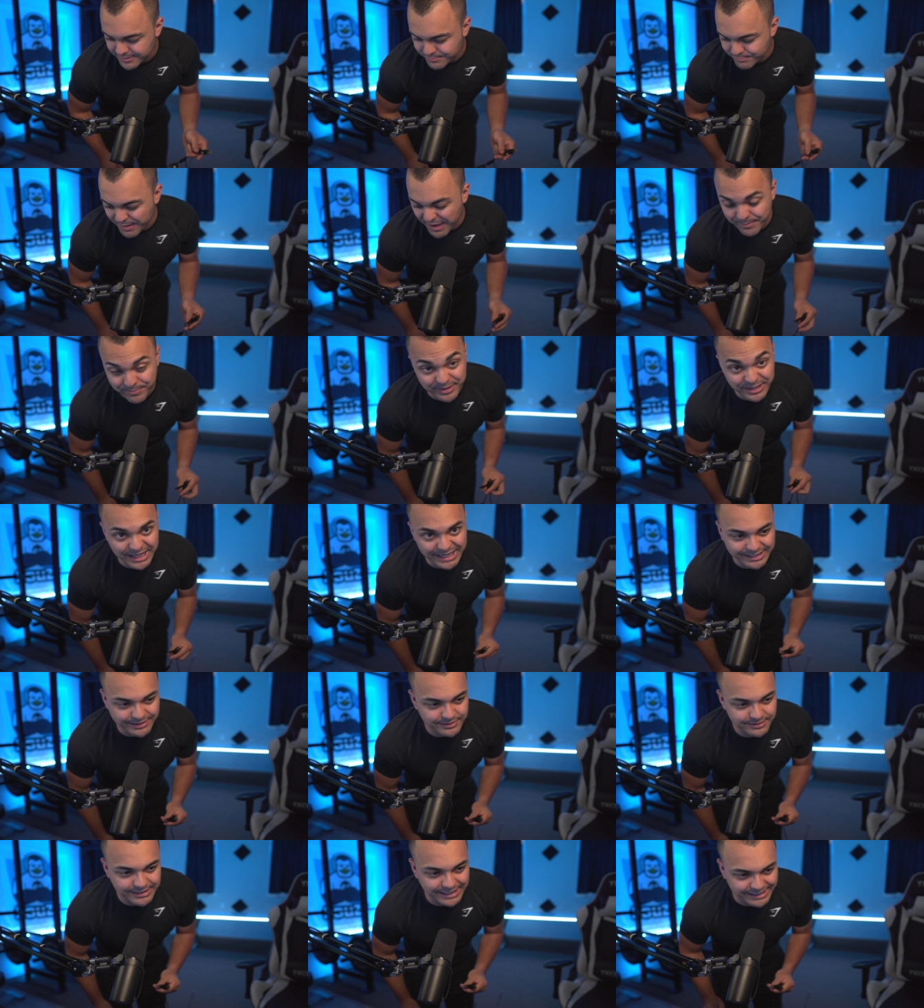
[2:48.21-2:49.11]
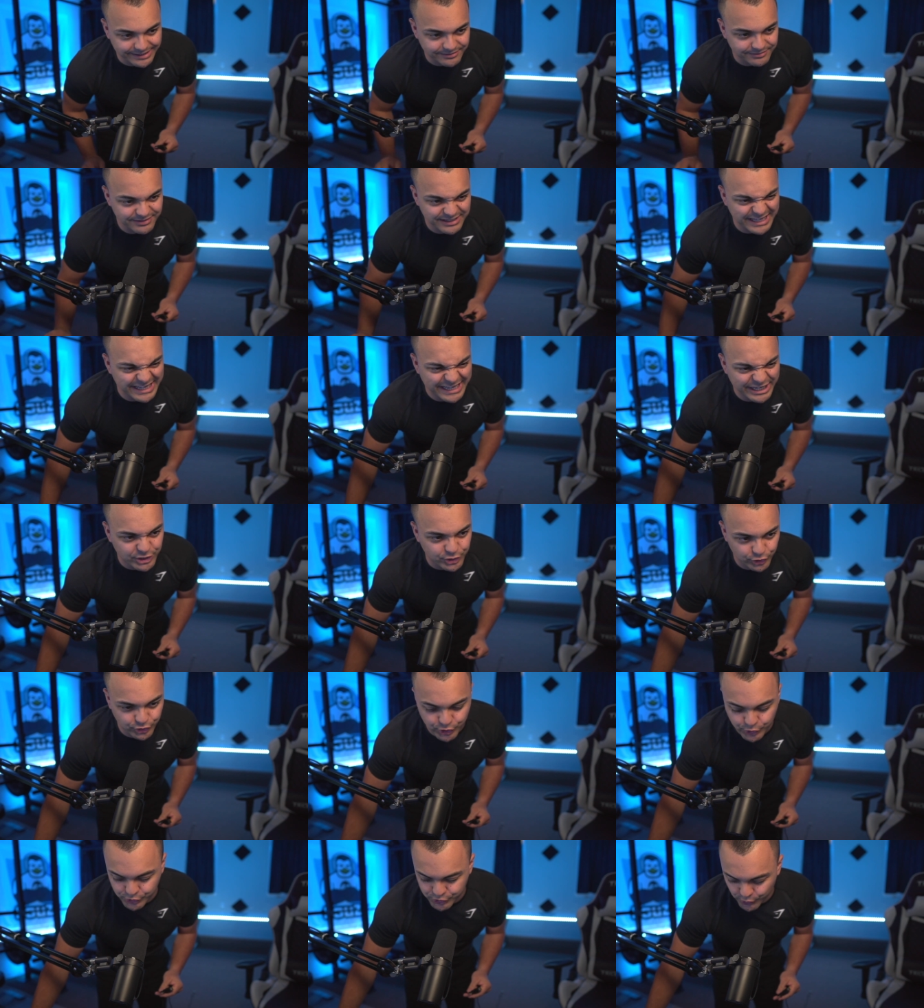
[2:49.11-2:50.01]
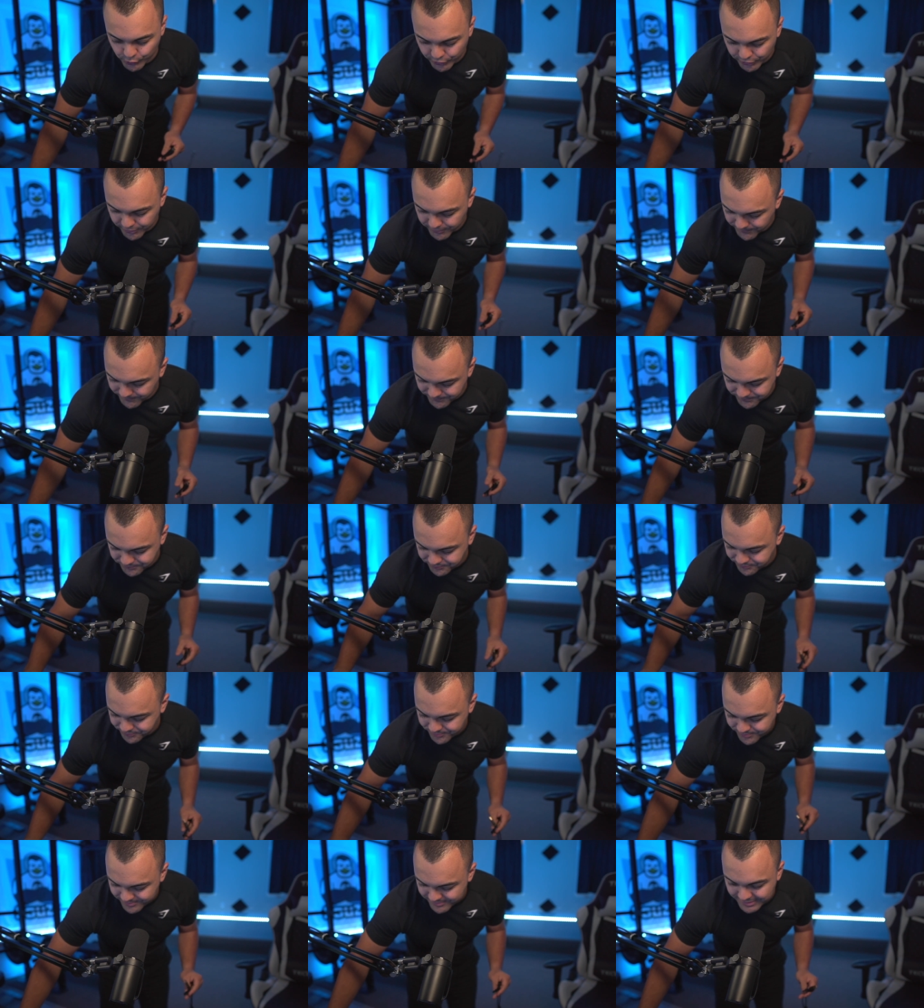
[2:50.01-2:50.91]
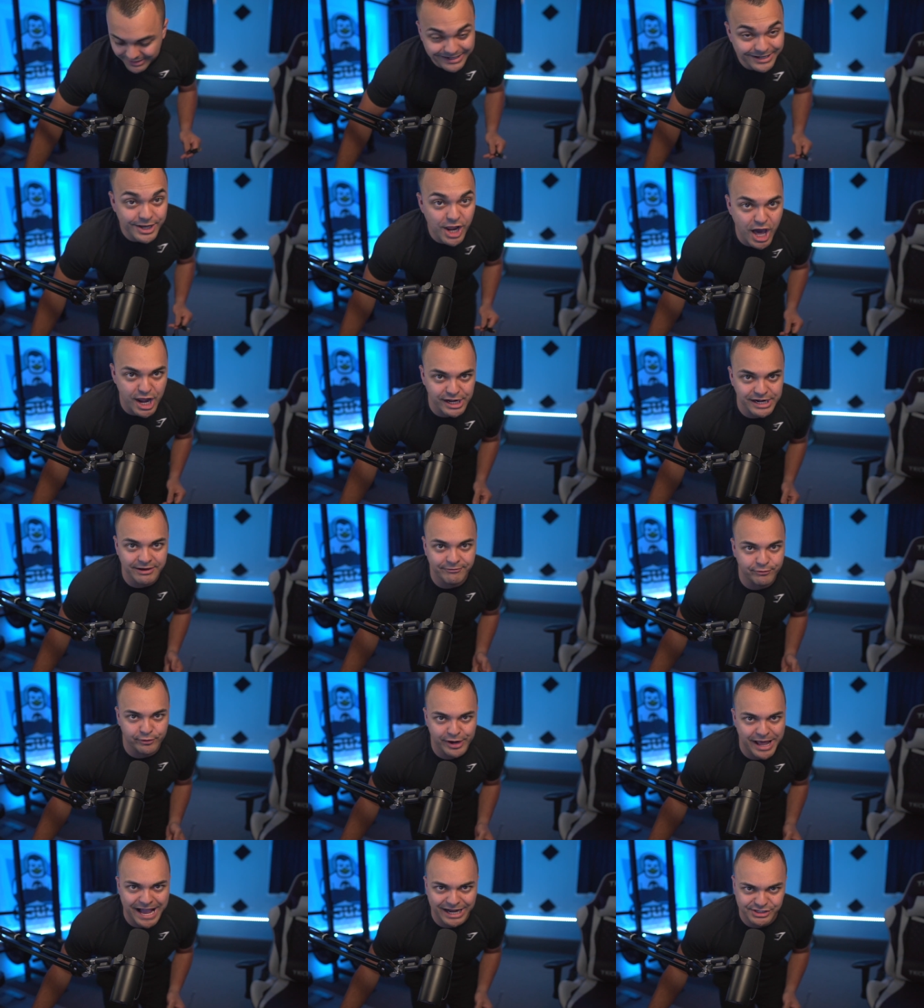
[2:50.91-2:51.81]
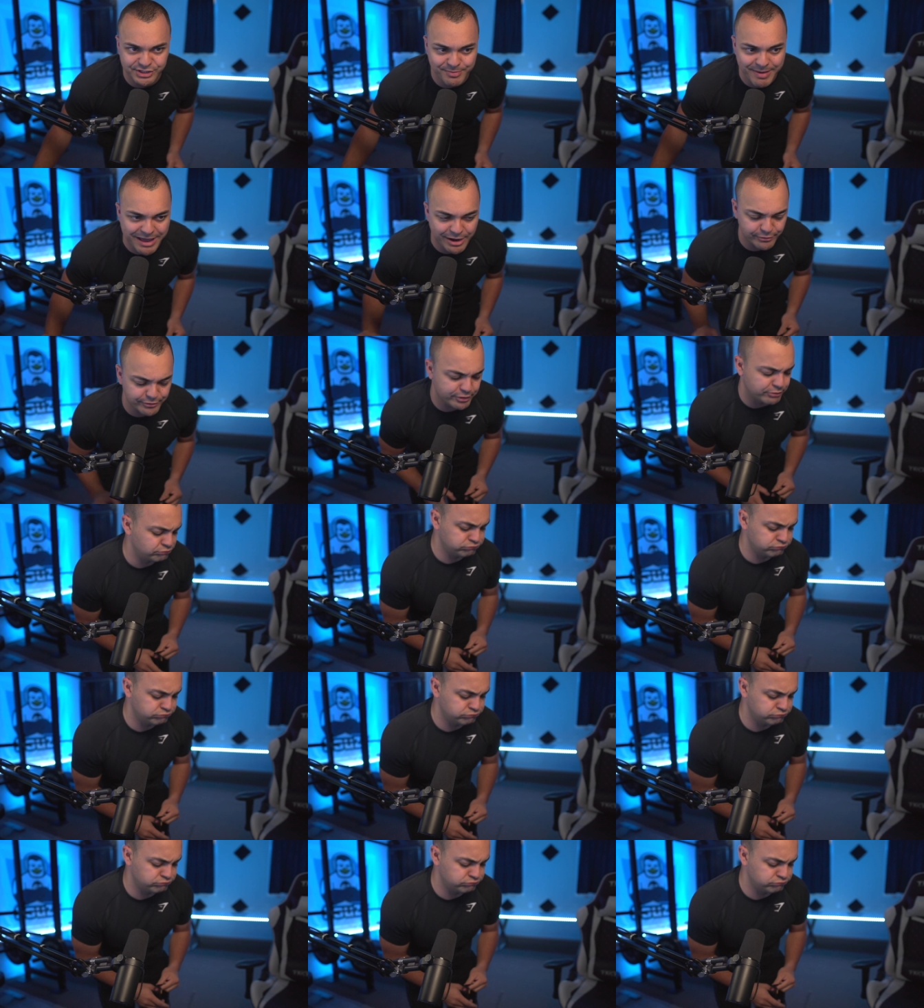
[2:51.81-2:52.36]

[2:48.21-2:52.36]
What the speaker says: might be like an inch or two shorter. Not enough for it to actually matter, though.